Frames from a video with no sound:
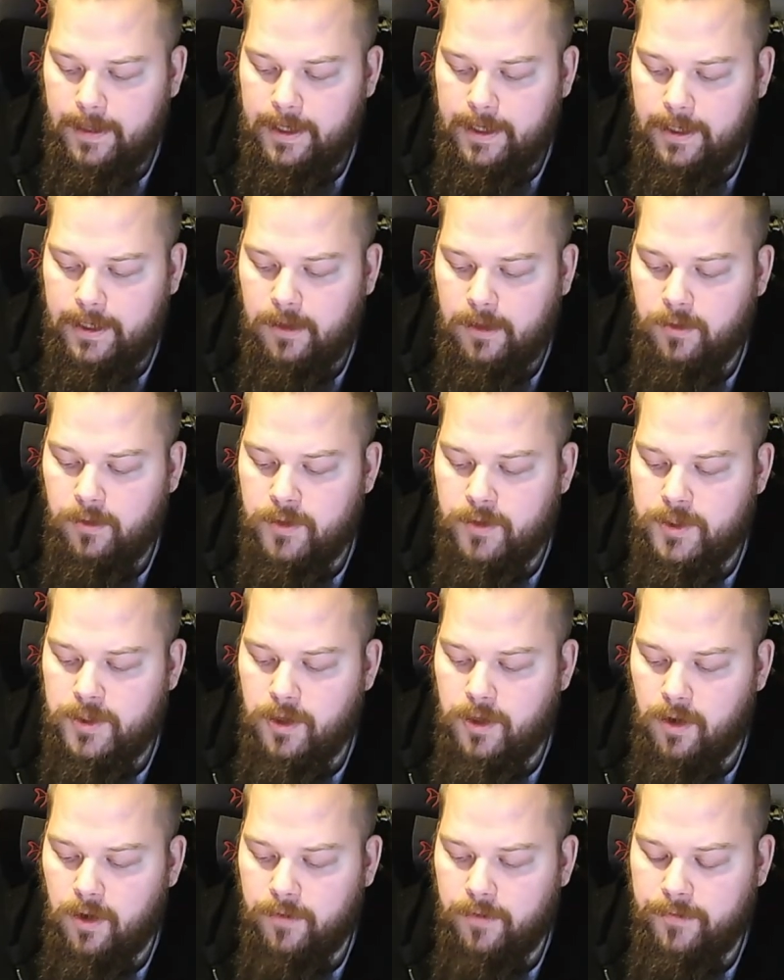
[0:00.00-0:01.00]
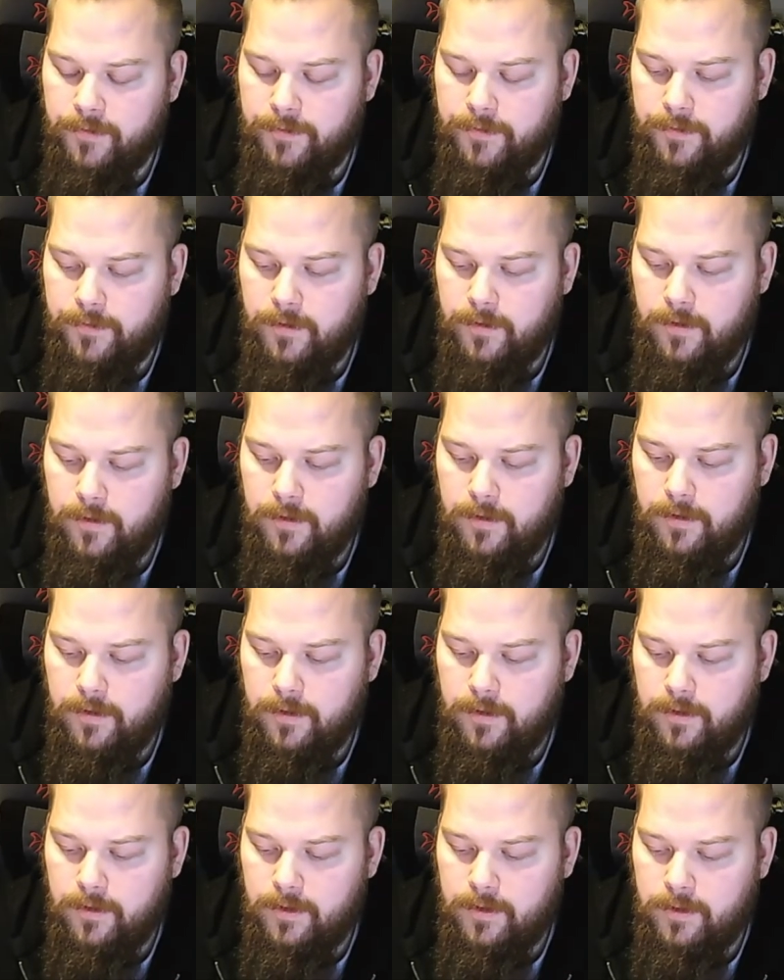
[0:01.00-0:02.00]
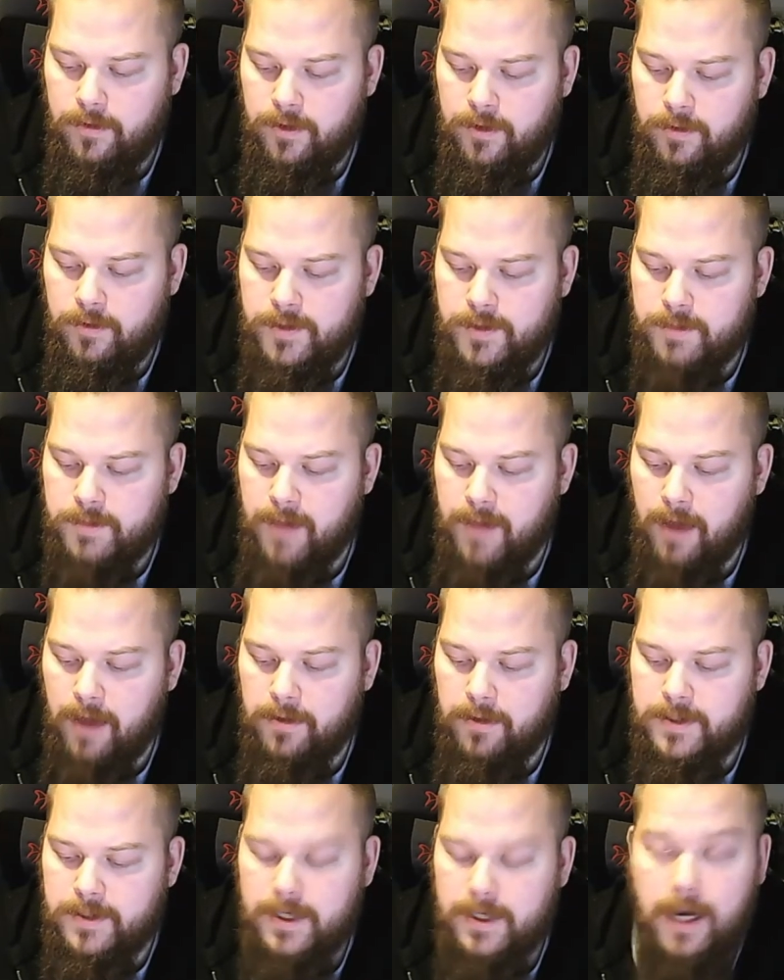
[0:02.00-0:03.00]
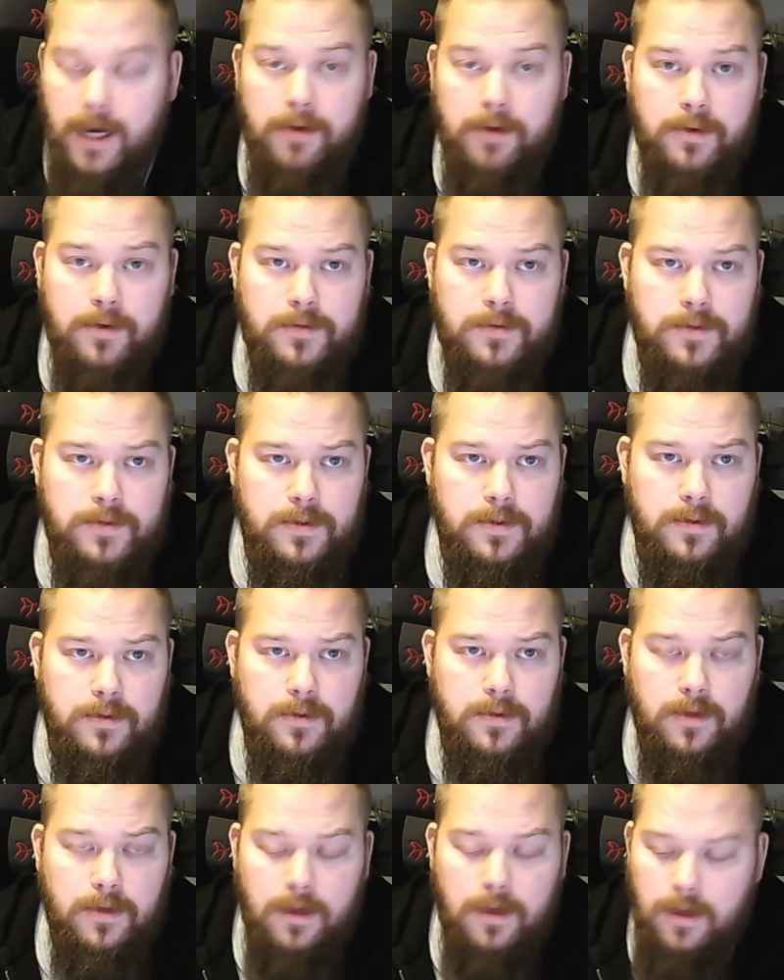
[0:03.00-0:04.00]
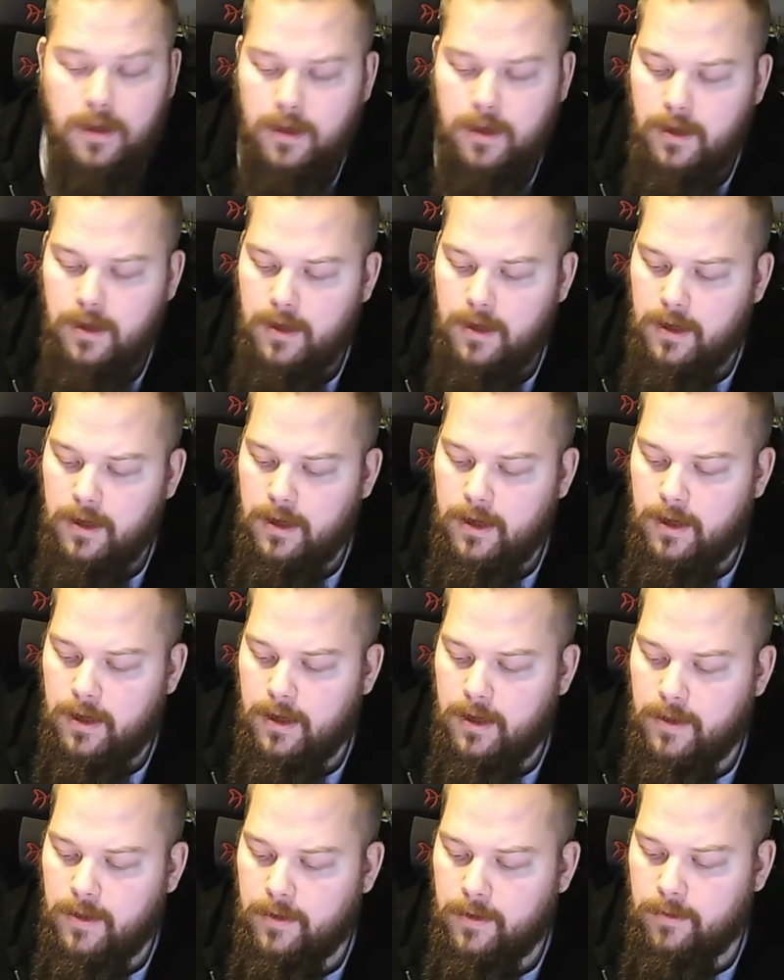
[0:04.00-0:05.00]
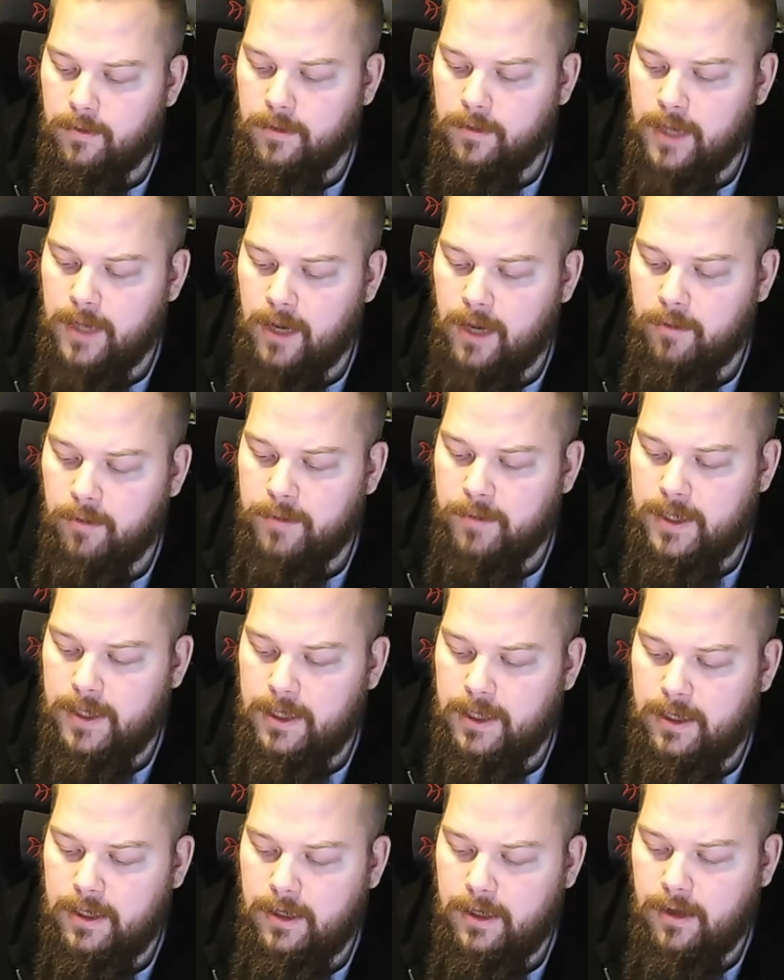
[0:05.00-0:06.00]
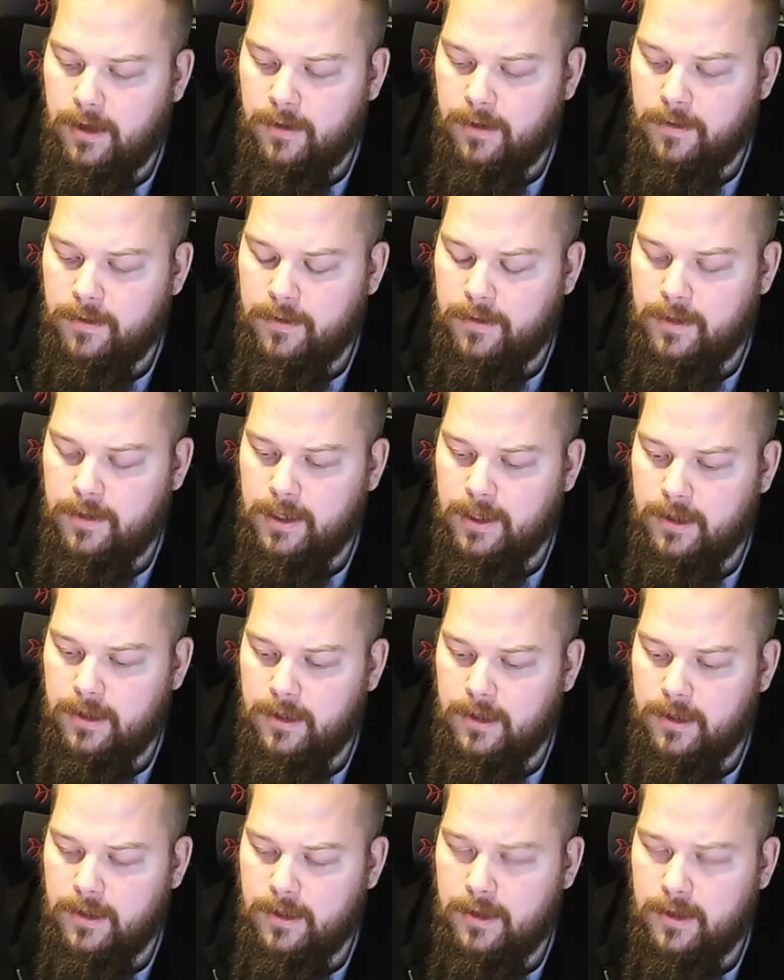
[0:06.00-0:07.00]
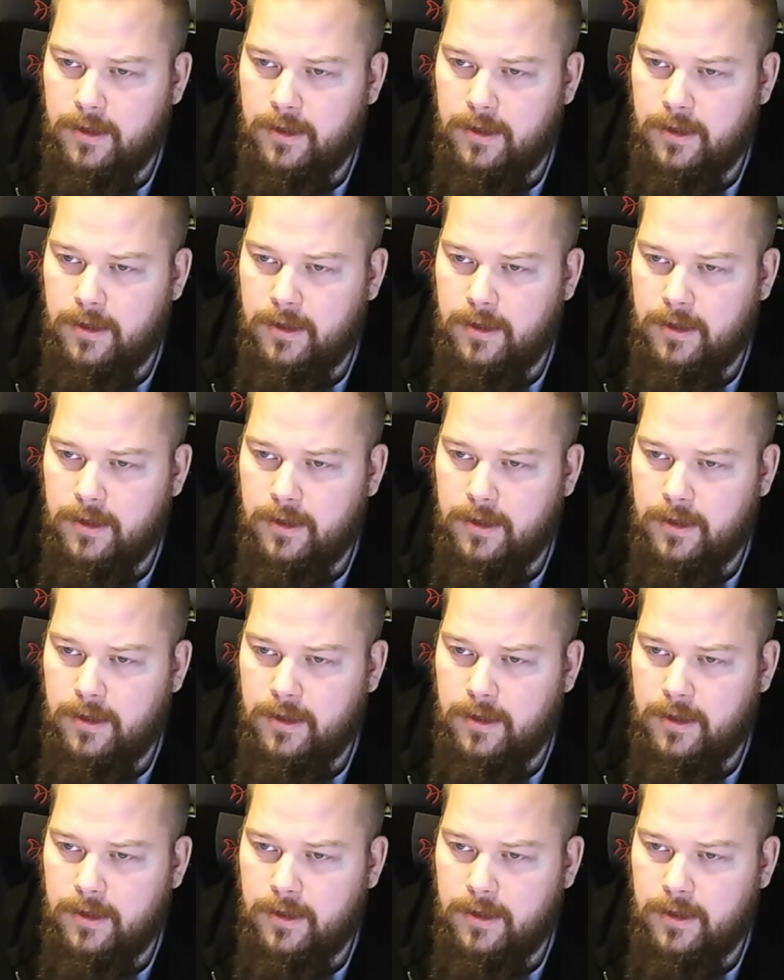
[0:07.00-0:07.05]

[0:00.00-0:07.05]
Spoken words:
Inclusion of new Smaug scenarios. There will now be, I think,